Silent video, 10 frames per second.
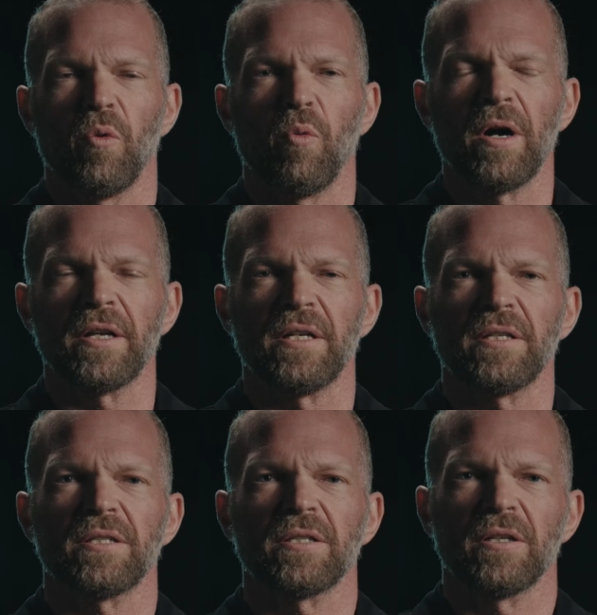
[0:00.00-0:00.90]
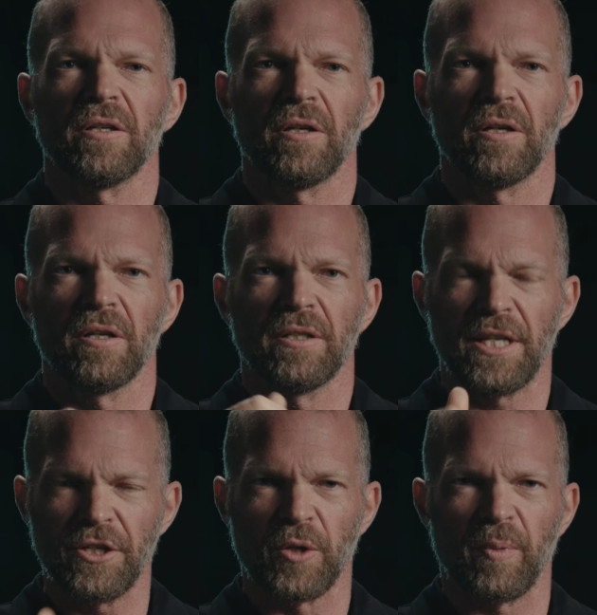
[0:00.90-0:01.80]
One is
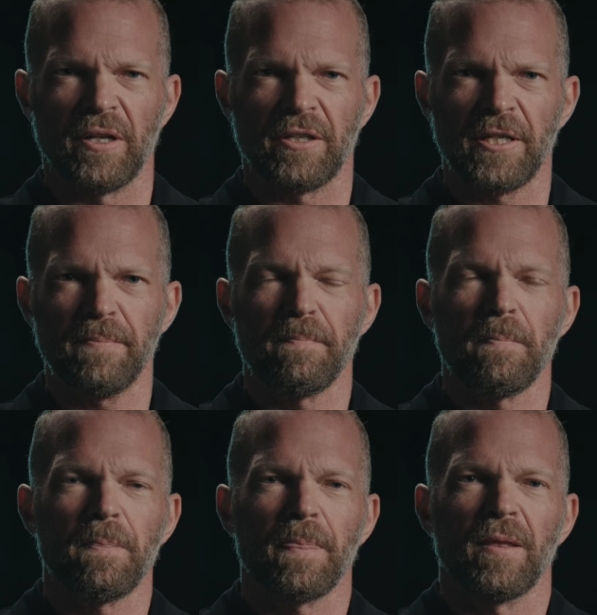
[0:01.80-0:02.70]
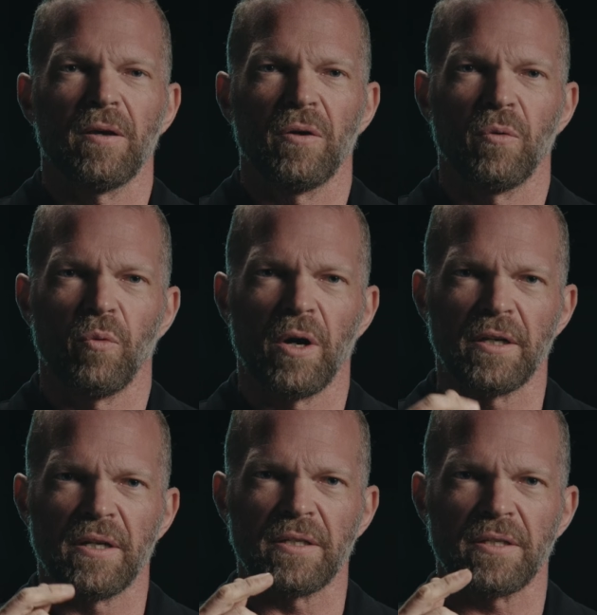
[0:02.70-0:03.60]
teachability, one
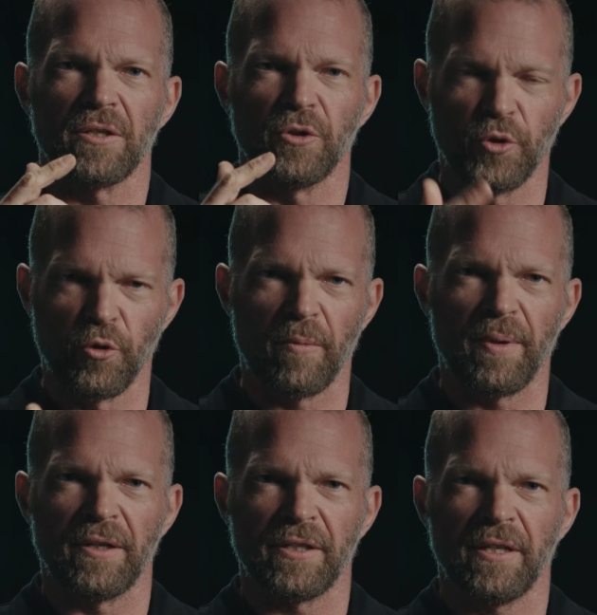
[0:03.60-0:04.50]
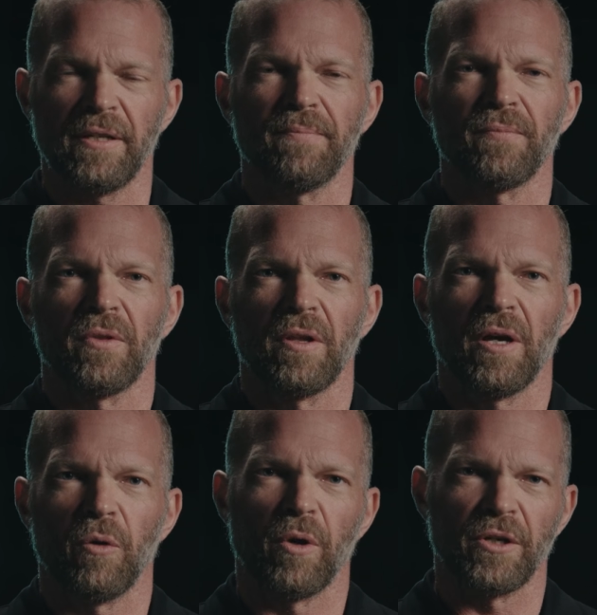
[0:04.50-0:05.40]
is durability,
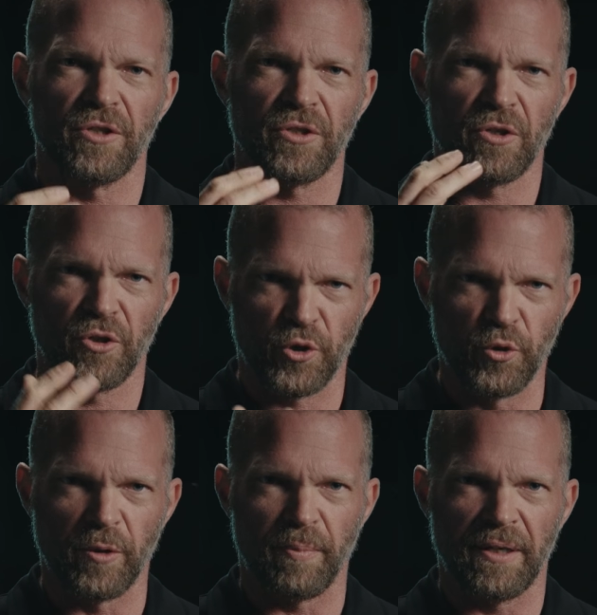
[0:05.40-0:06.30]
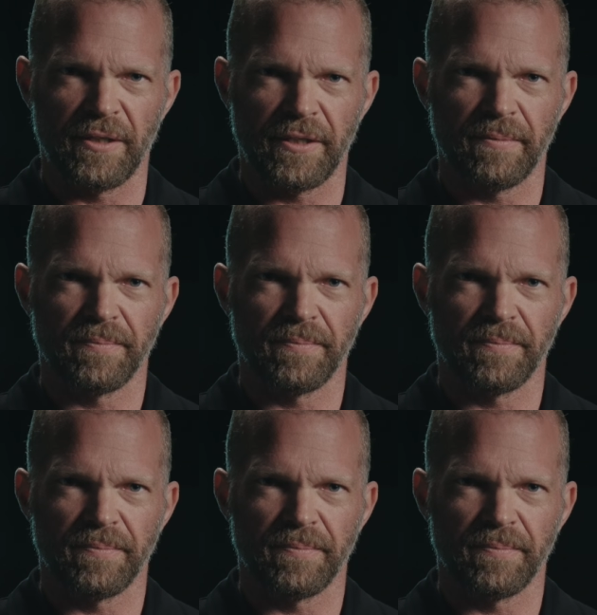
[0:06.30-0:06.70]
and one is suitability.